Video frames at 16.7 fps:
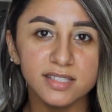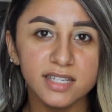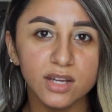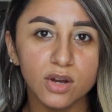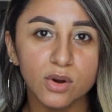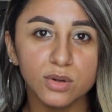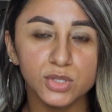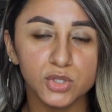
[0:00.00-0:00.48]

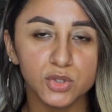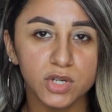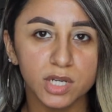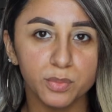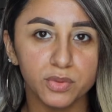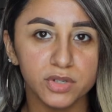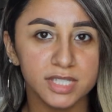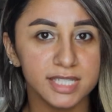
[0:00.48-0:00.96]
the
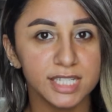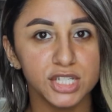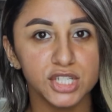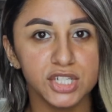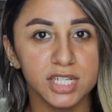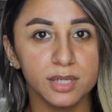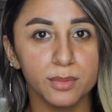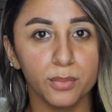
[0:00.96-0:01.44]
Ultra
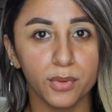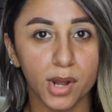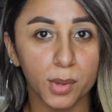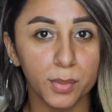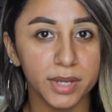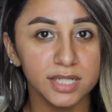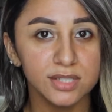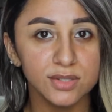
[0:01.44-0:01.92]
Precision Brow
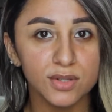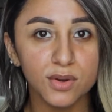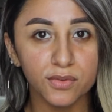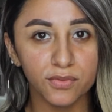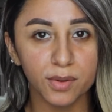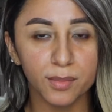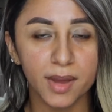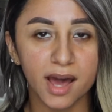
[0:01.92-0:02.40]
Pencil
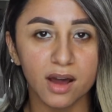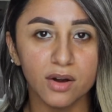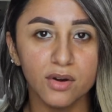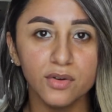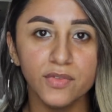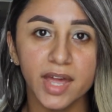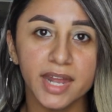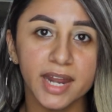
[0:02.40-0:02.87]
from
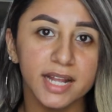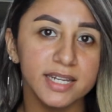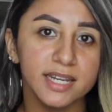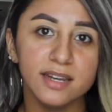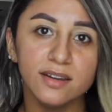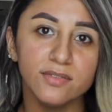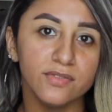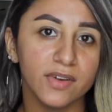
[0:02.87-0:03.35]
E.L.F, and I
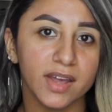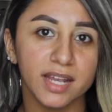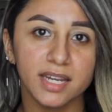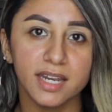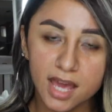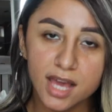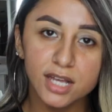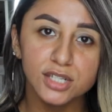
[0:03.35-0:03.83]
didn't
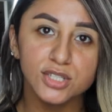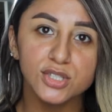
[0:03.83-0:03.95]
find it.